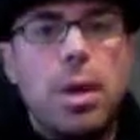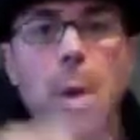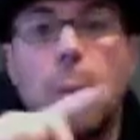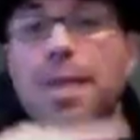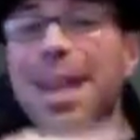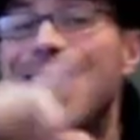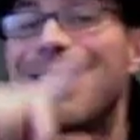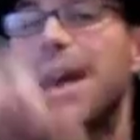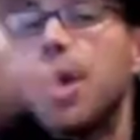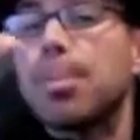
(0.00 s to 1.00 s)
within
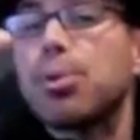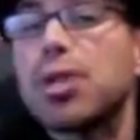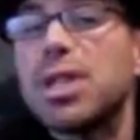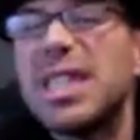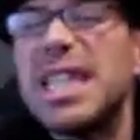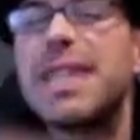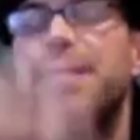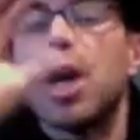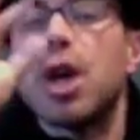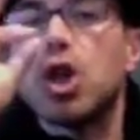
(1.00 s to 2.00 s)
their perceived
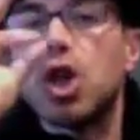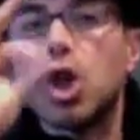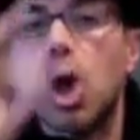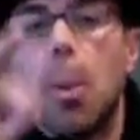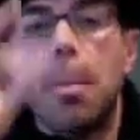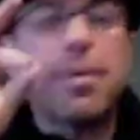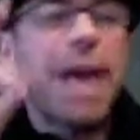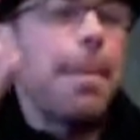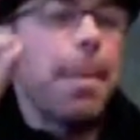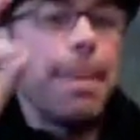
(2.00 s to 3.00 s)
scope of
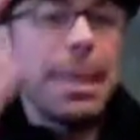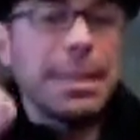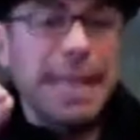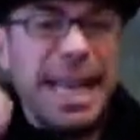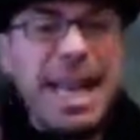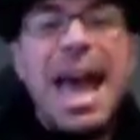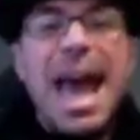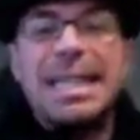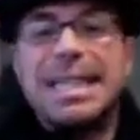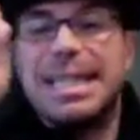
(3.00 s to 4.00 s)
capability,
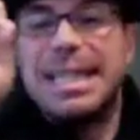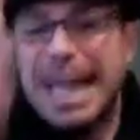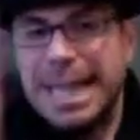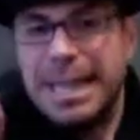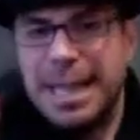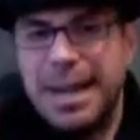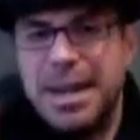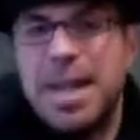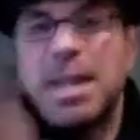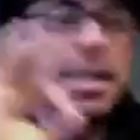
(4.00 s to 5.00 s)
and secondly,
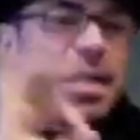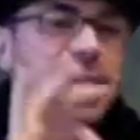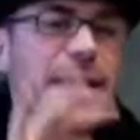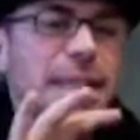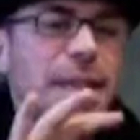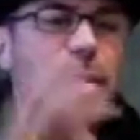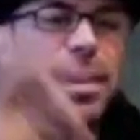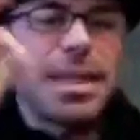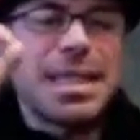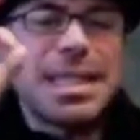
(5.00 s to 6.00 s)
consistent
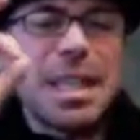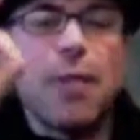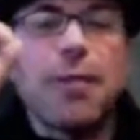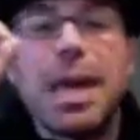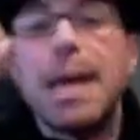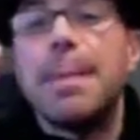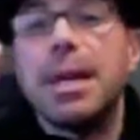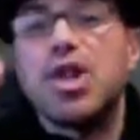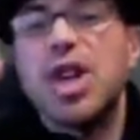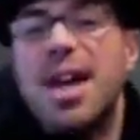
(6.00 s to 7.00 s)
with the
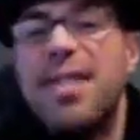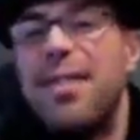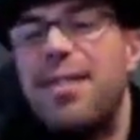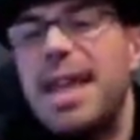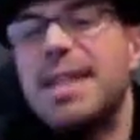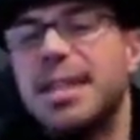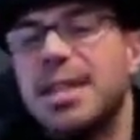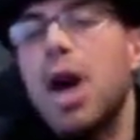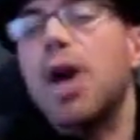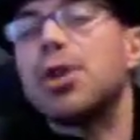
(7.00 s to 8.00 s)
self-image that they
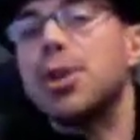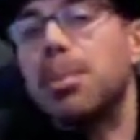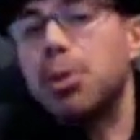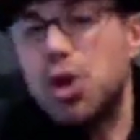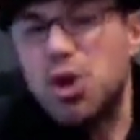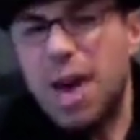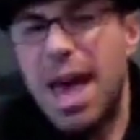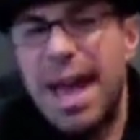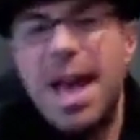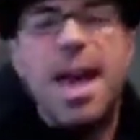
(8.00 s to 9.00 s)
desire to
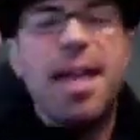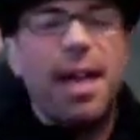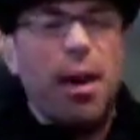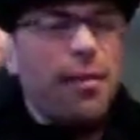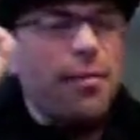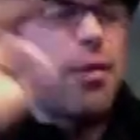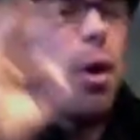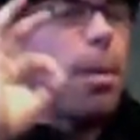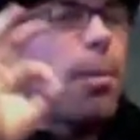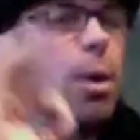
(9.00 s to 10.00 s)
portray, they are
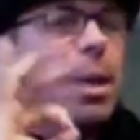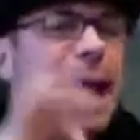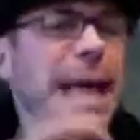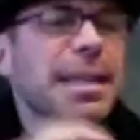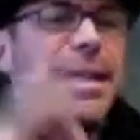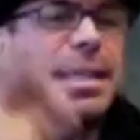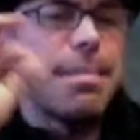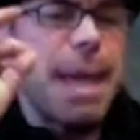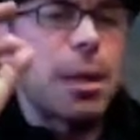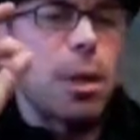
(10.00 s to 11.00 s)
far more likely to
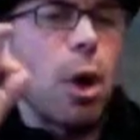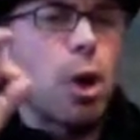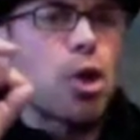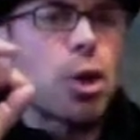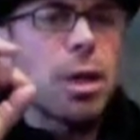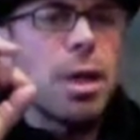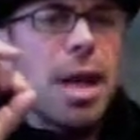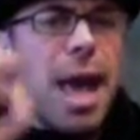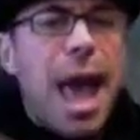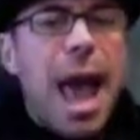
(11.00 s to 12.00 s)
make larger
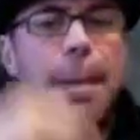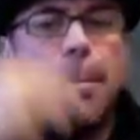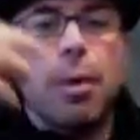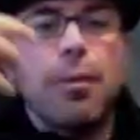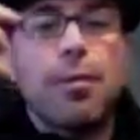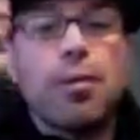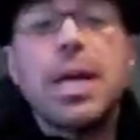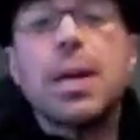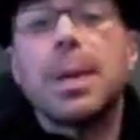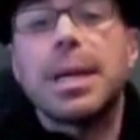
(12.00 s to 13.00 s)
and more
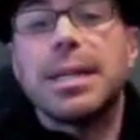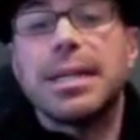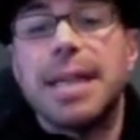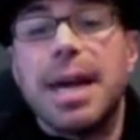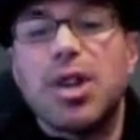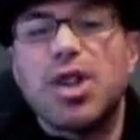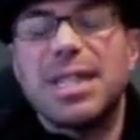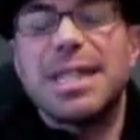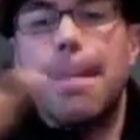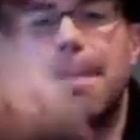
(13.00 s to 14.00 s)
frequent concessions
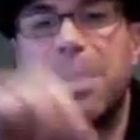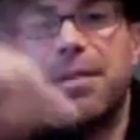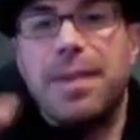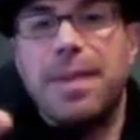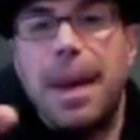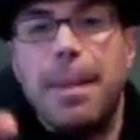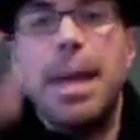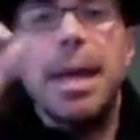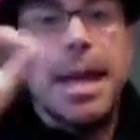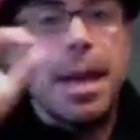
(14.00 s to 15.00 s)
that benefit them
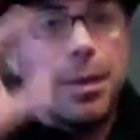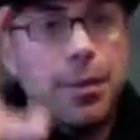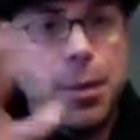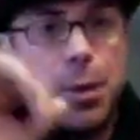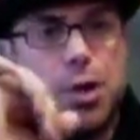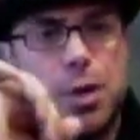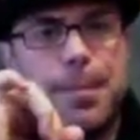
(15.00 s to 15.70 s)
in the future.